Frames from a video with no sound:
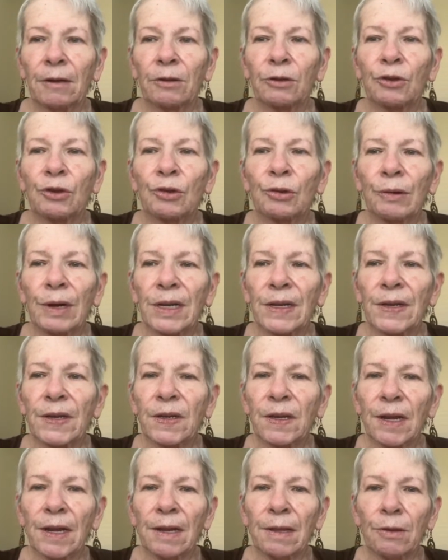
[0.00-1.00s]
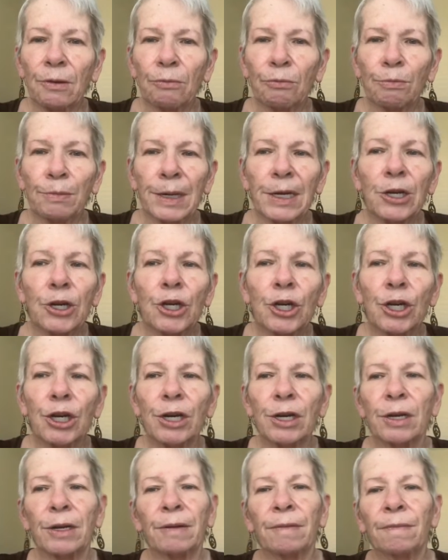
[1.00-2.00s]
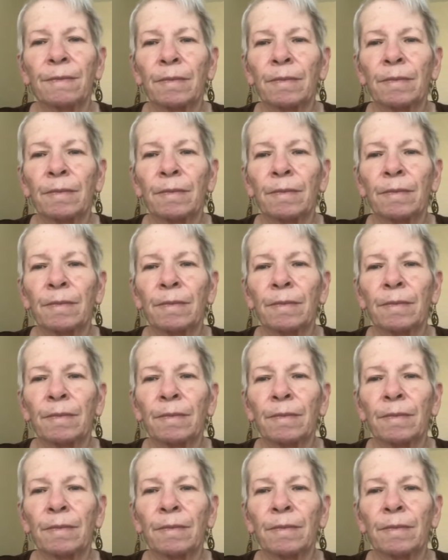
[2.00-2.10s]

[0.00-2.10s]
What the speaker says: Trust in the vision